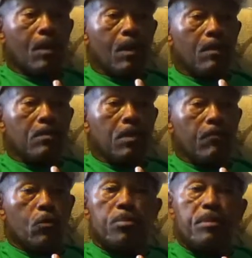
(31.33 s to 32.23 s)
Uh,
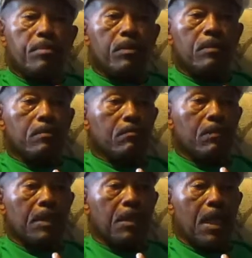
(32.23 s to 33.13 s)
several people
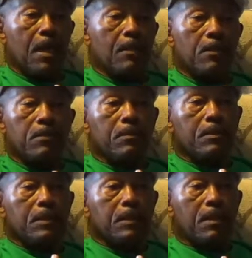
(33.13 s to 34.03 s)
in Ghana
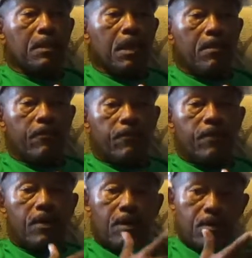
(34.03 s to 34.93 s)
have
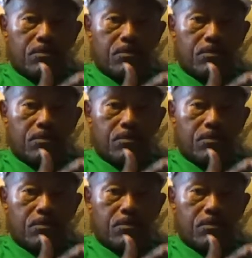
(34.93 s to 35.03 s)
uh,